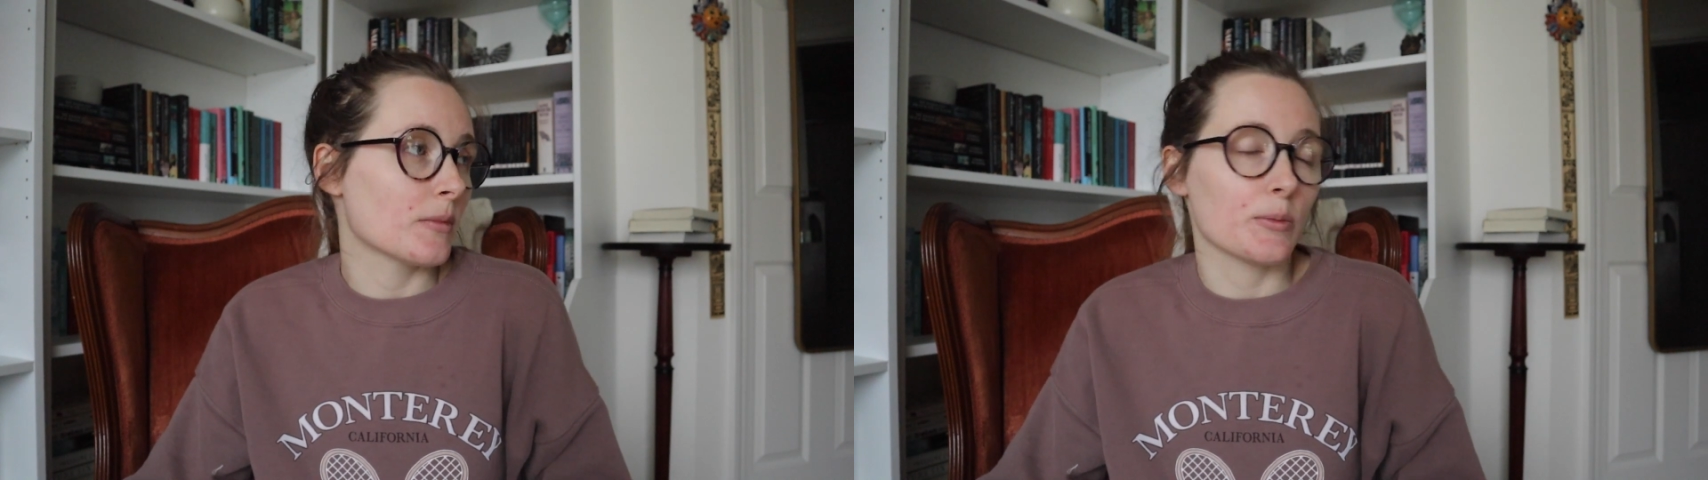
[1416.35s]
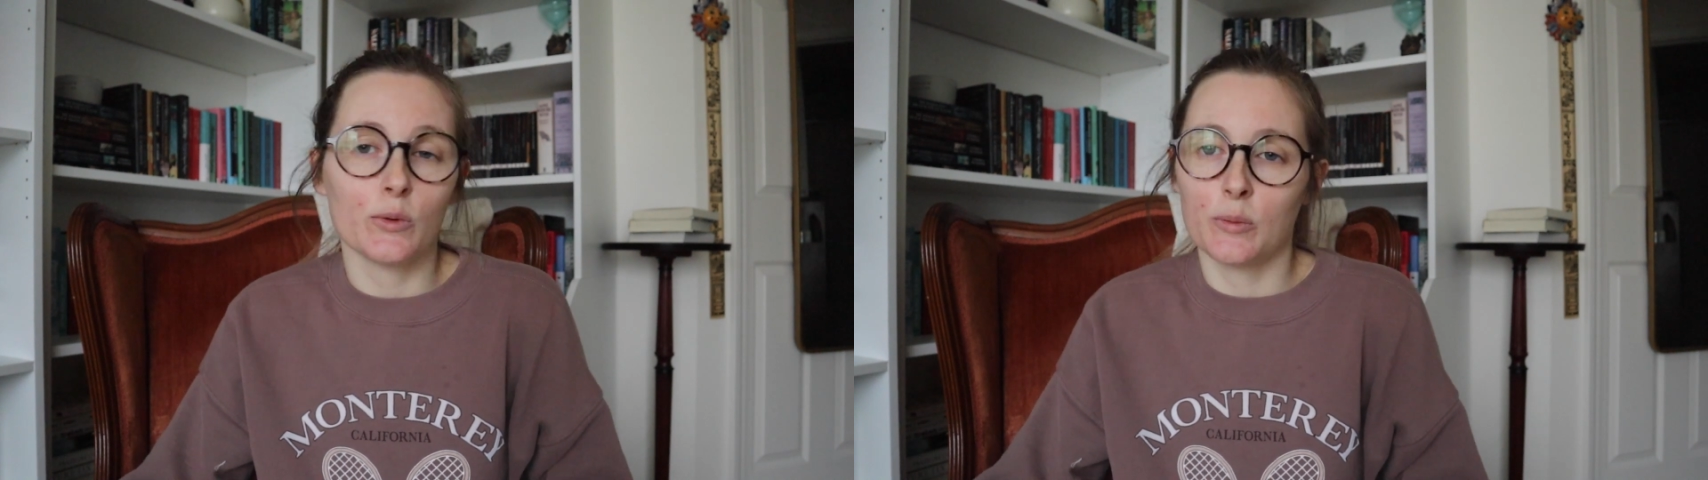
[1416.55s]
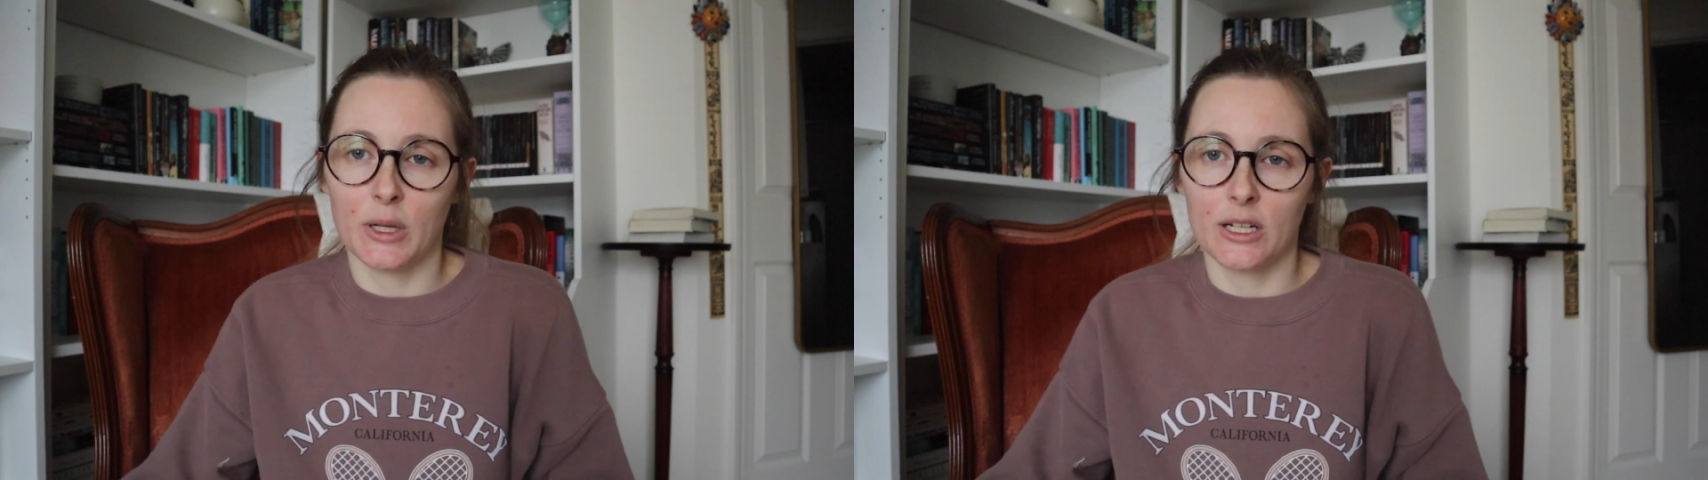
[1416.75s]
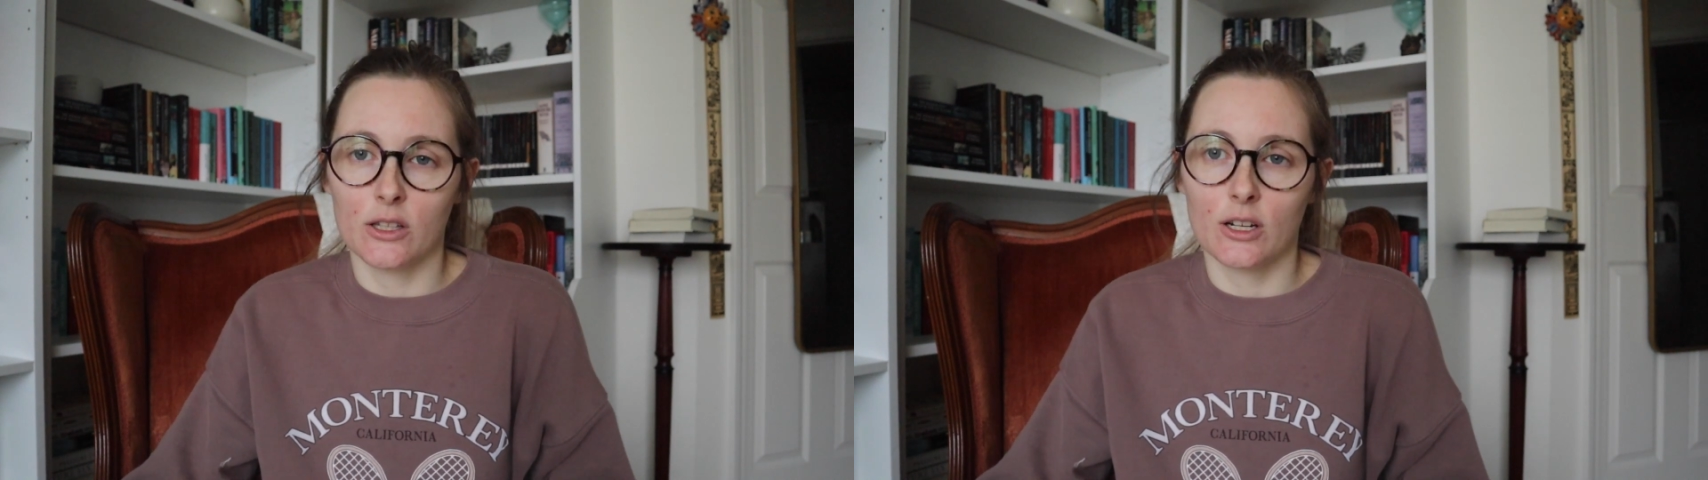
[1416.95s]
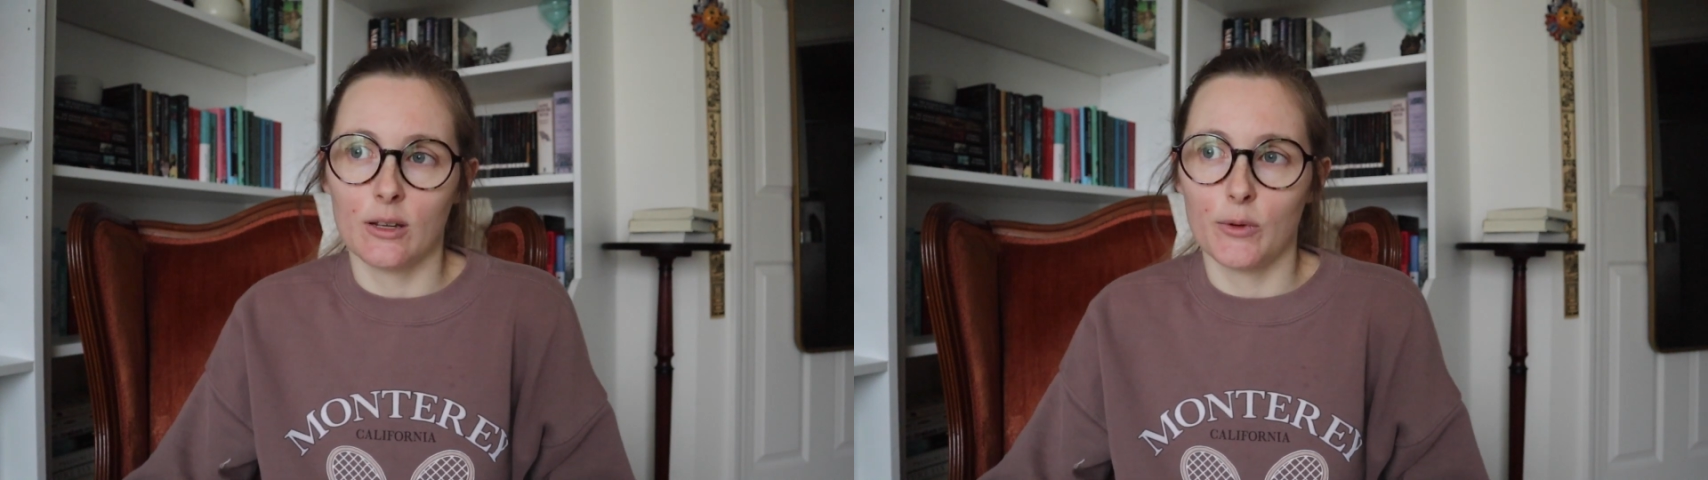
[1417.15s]
Maybe we'll play
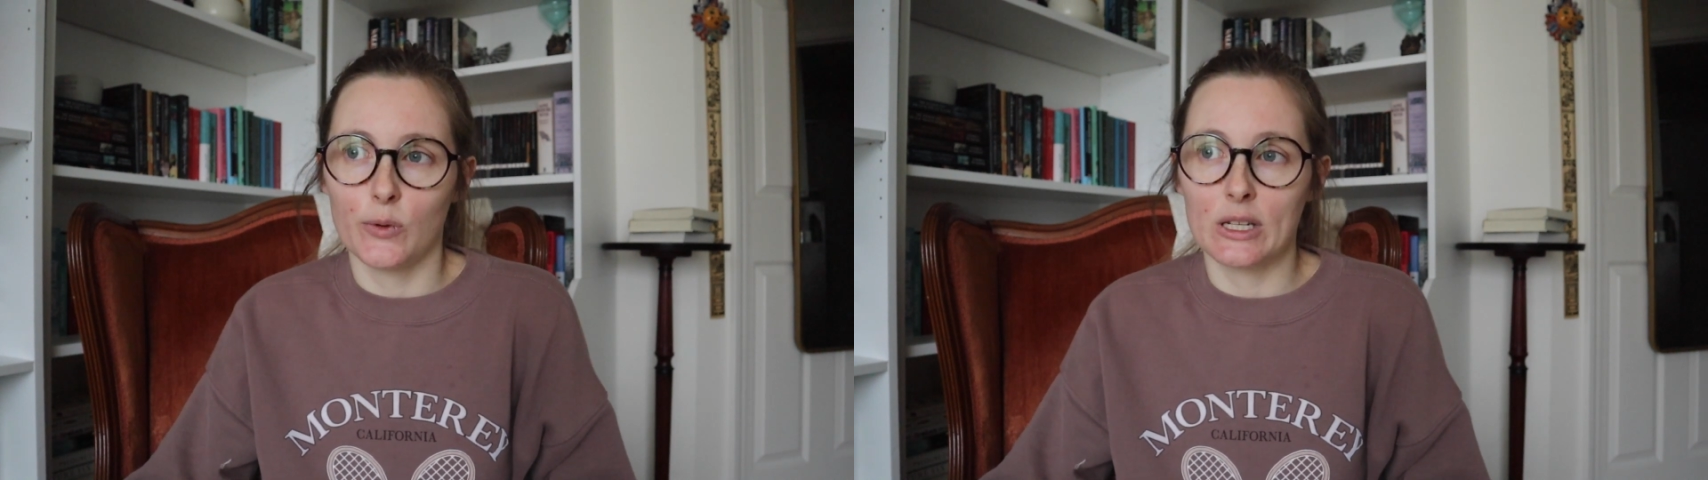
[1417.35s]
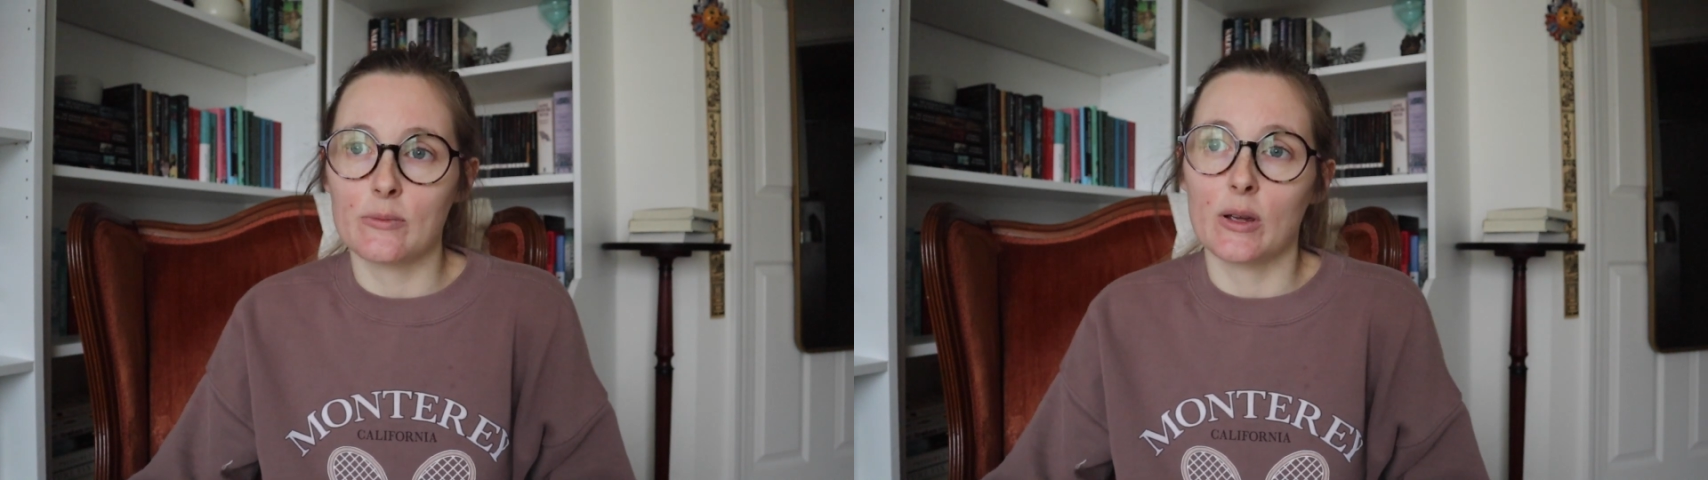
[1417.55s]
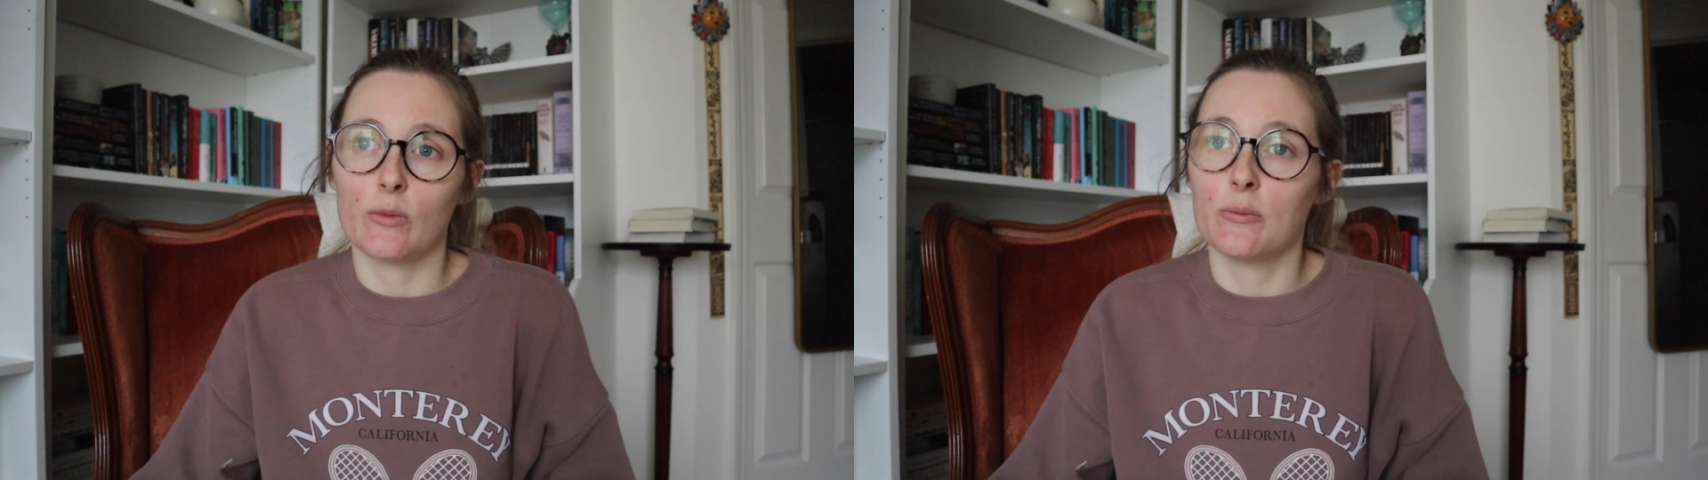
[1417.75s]
another game of Wingspan.